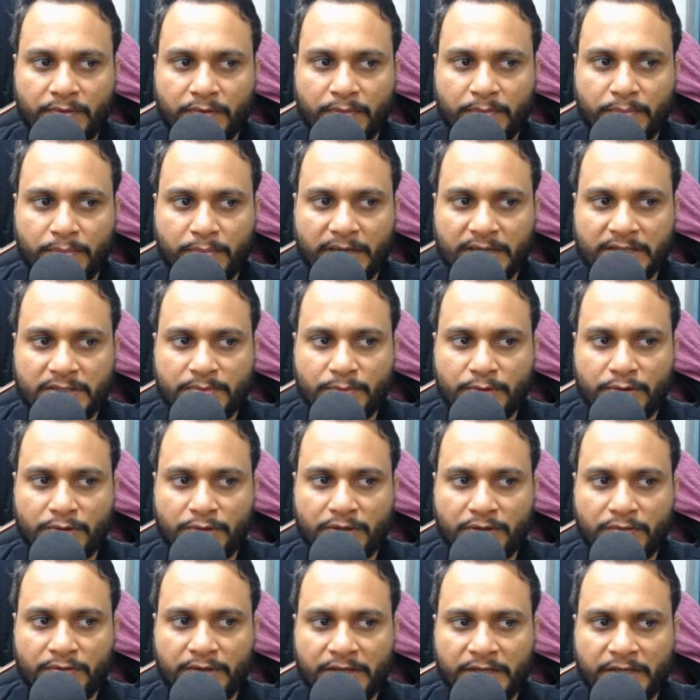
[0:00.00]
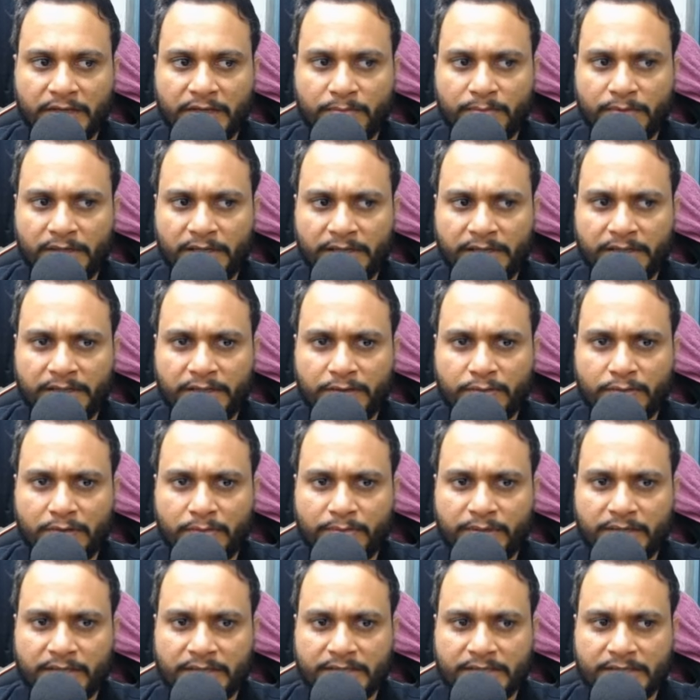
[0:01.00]
variable, and it will
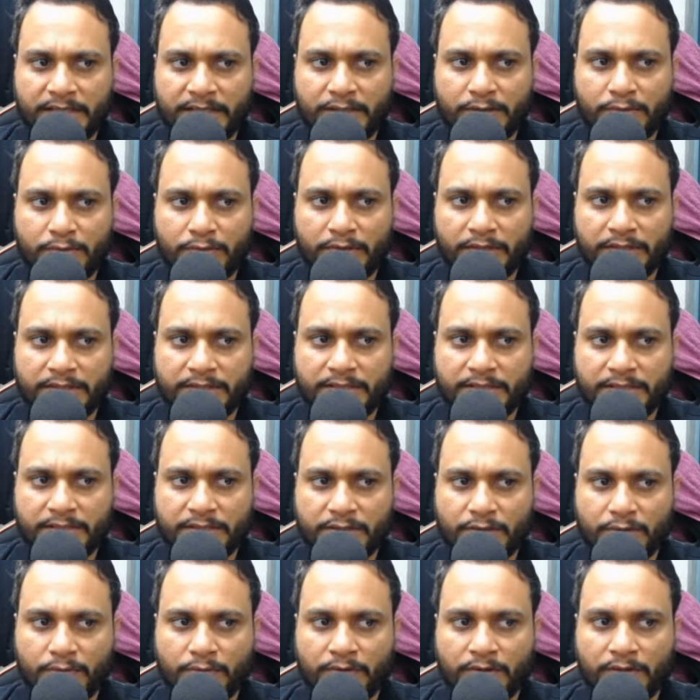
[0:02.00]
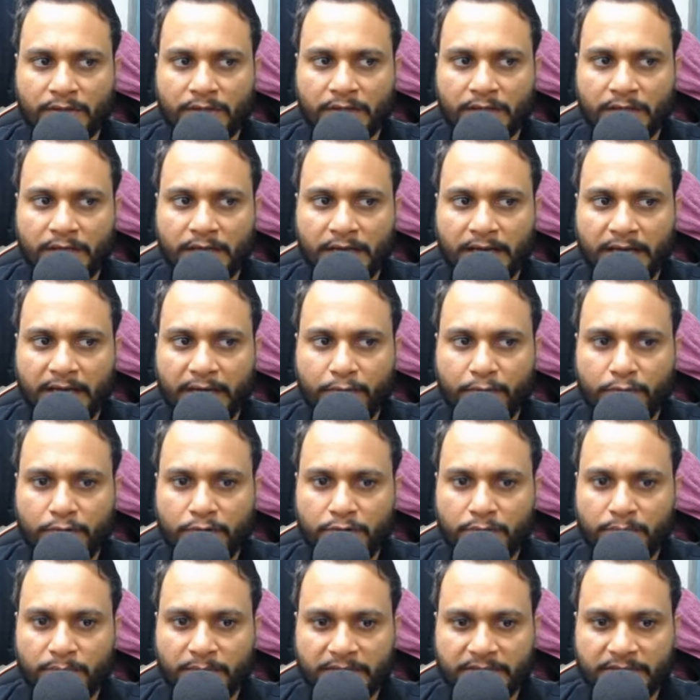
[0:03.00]
be assigned to, let's say, 0. I want
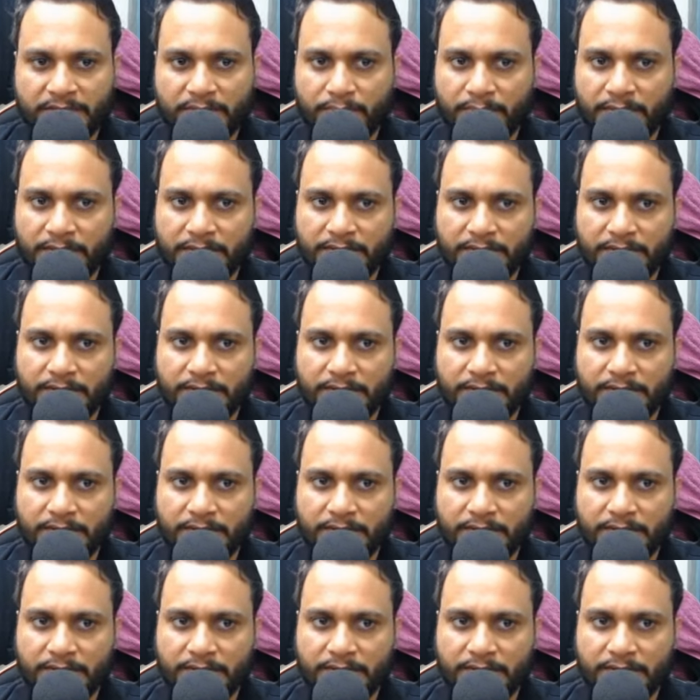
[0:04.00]
to maximize